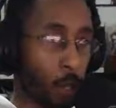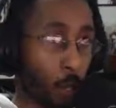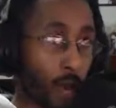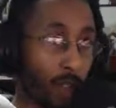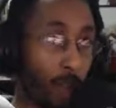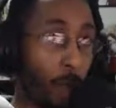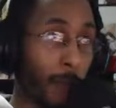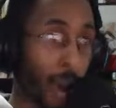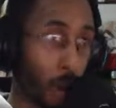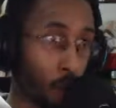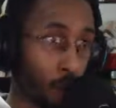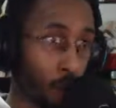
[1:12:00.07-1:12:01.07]
ran their
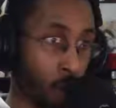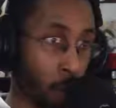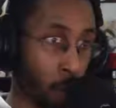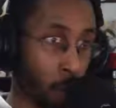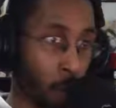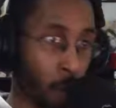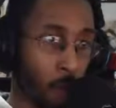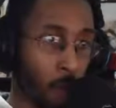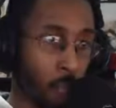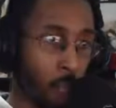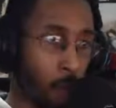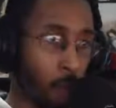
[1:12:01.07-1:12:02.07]
mouths,
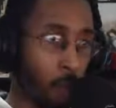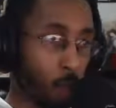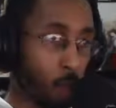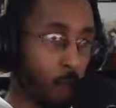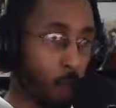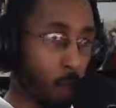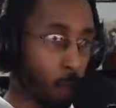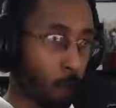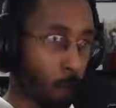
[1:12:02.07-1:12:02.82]
between